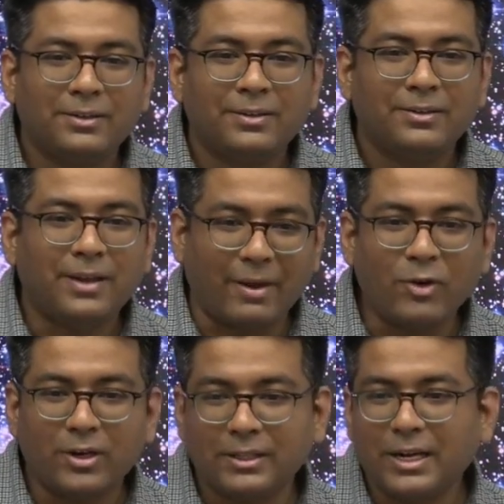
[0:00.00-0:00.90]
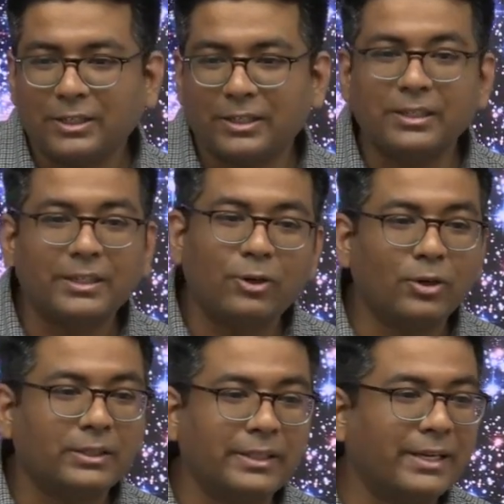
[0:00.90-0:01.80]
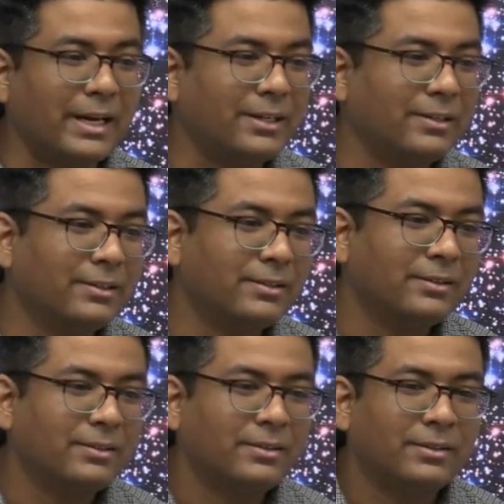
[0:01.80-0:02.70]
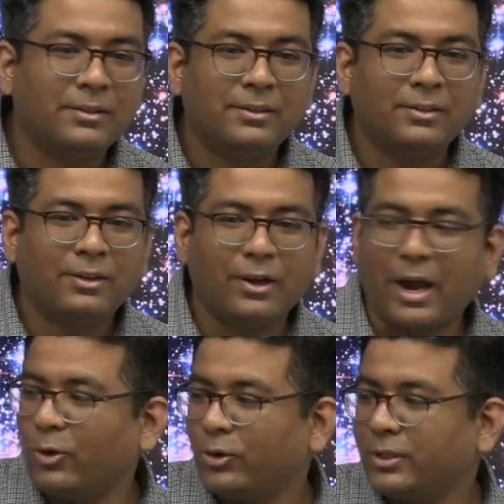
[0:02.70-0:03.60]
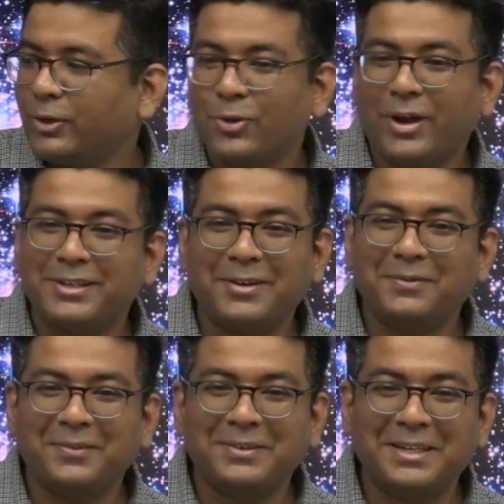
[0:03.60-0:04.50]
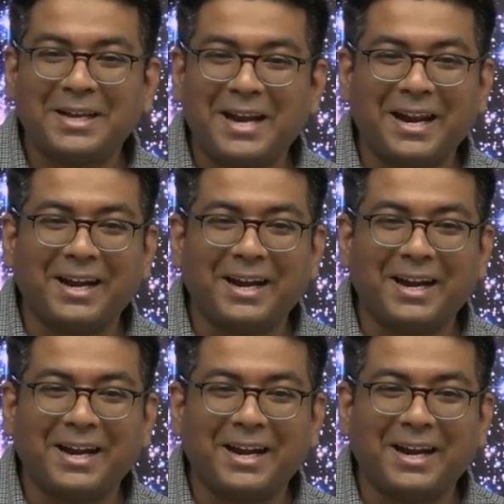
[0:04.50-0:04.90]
Have you heard that, Sachin Tendulkar saying that? I don't think you guys have seen that ad.